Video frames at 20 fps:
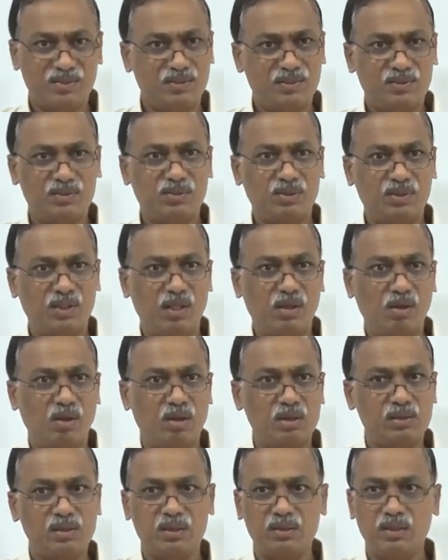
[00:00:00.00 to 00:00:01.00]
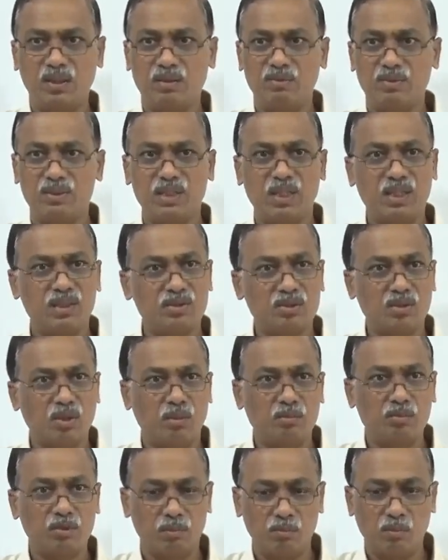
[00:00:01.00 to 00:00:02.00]
So then all such requests get
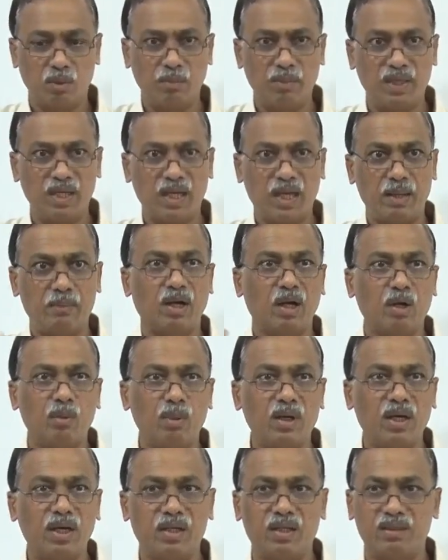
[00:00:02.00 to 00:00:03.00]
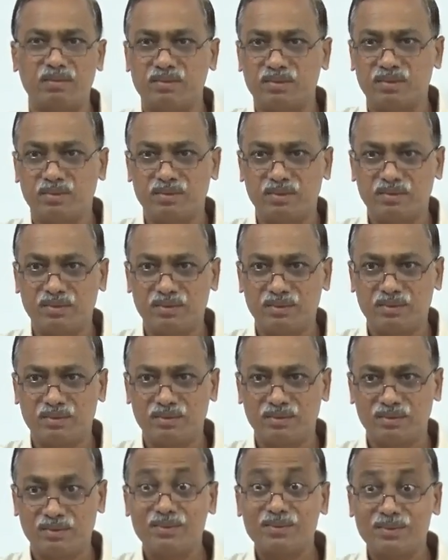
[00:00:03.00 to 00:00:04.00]
stopped. The moment I am accommodative,
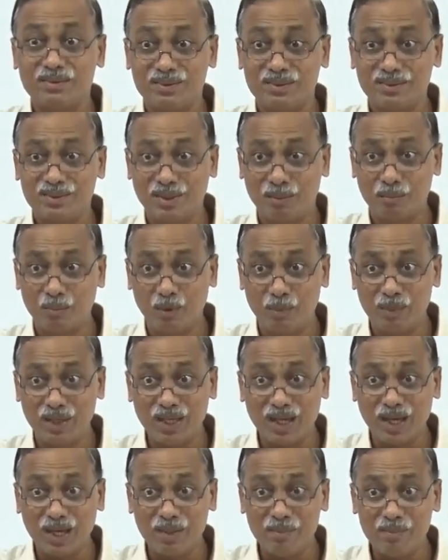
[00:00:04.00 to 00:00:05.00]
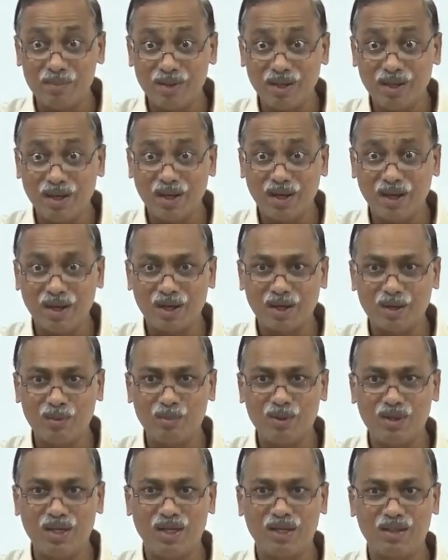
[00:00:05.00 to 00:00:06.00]
the moment I am
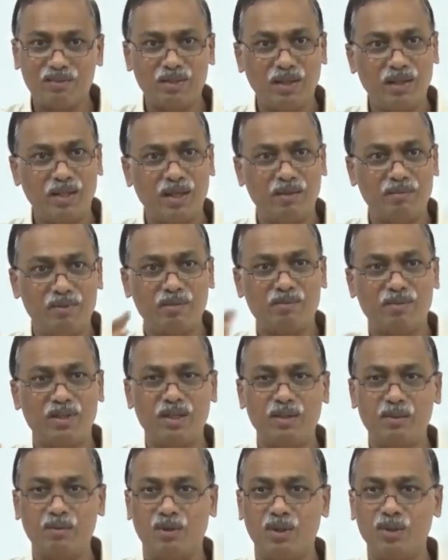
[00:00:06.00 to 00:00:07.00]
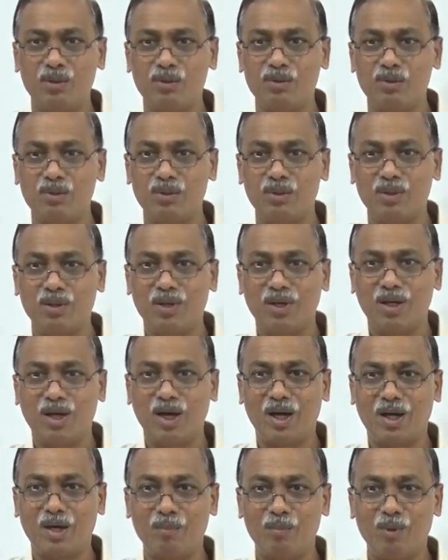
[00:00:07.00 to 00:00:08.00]
accommodative, then everybody want to
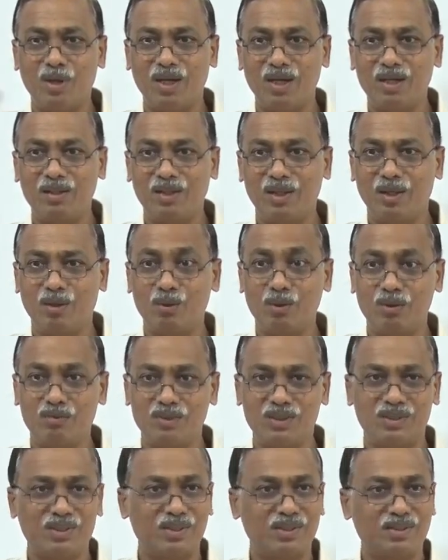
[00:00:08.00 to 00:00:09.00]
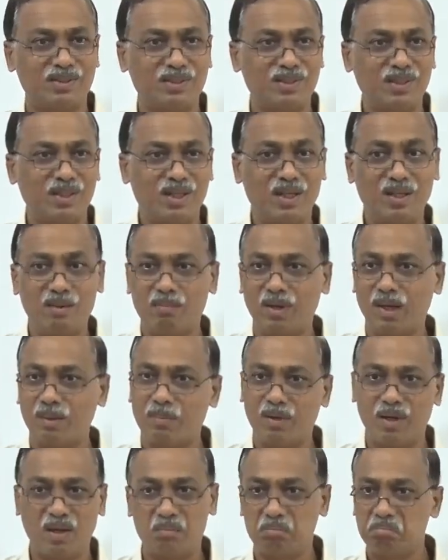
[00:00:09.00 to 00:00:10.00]
accommodate their own wishes in my
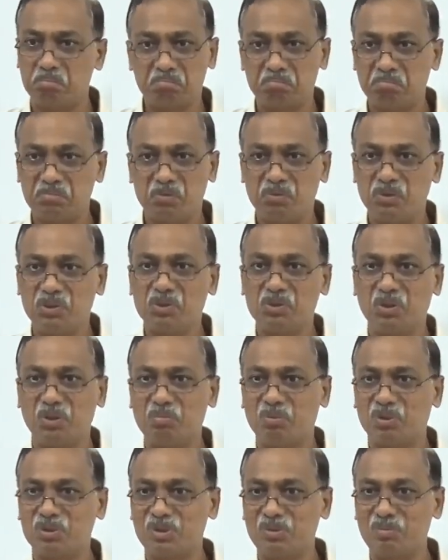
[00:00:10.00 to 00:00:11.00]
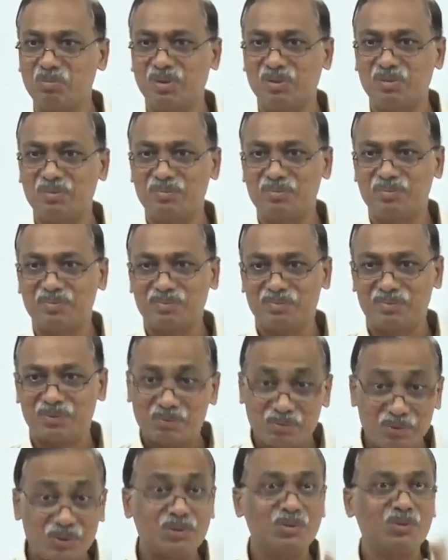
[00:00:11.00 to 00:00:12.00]
plan, which is not possible,
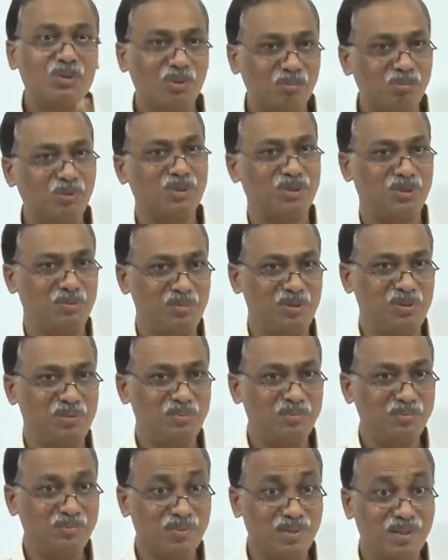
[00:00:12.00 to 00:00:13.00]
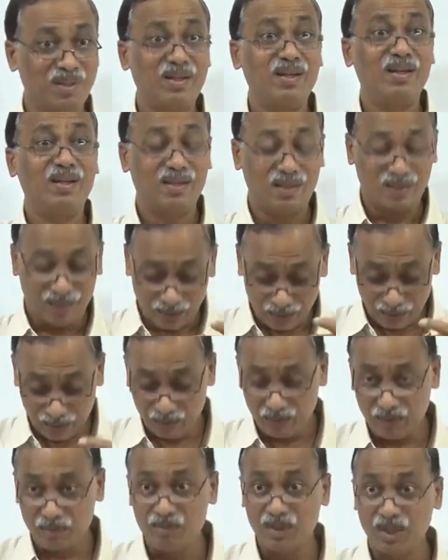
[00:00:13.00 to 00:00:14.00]
which is not possible.
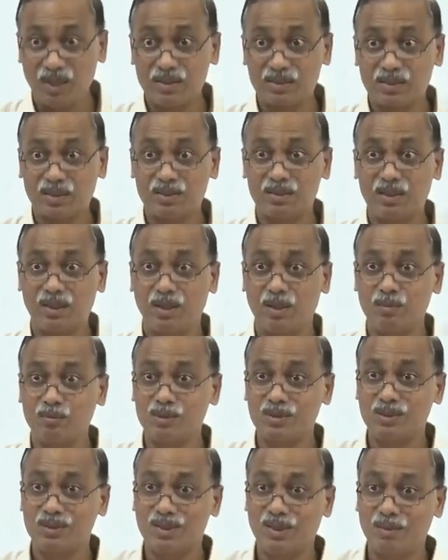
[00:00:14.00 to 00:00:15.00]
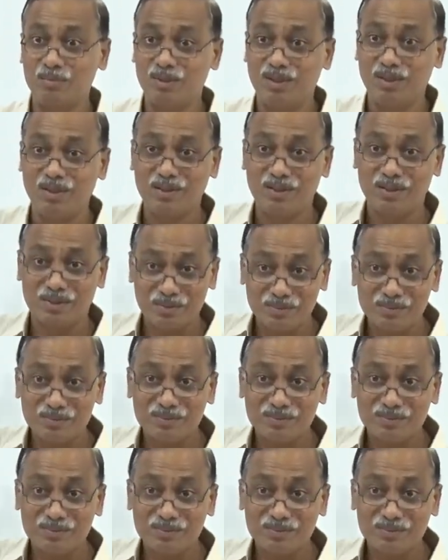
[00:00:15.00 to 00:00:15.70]
Anyway, we are discussing almost the same thing here.